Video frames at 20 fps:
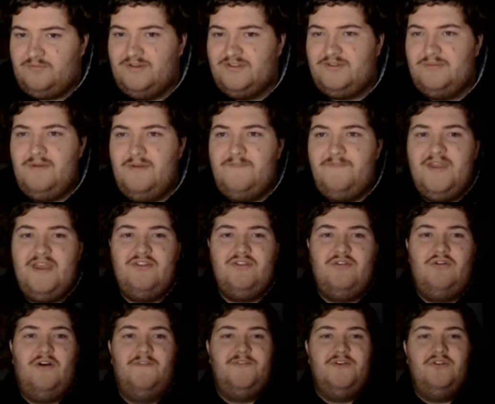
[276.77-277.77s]
But to be fair
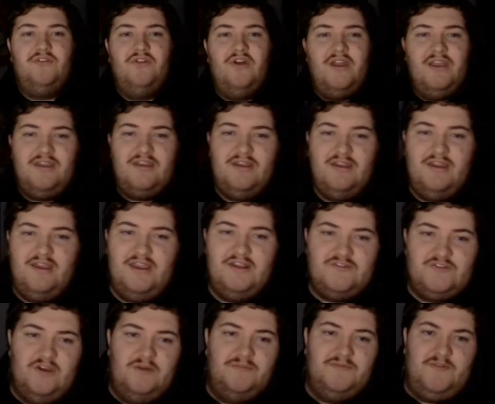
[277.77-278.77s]
though, I feel like in
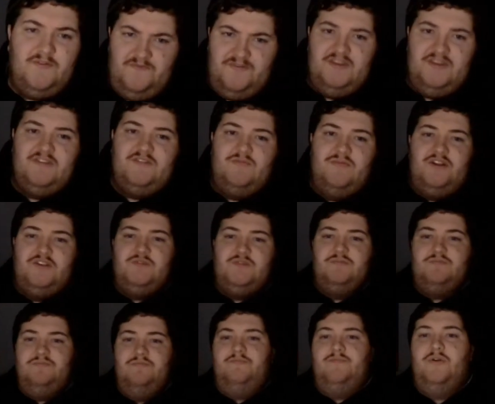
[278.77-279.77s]
terms of this match
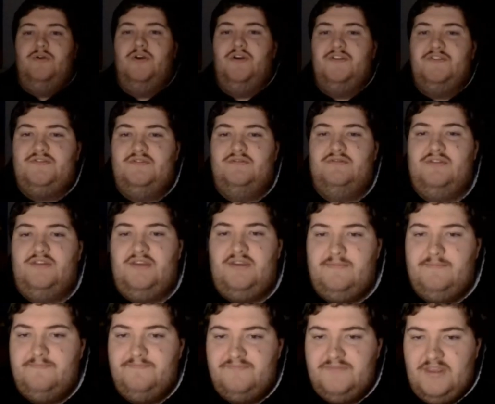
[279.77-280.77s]
personally,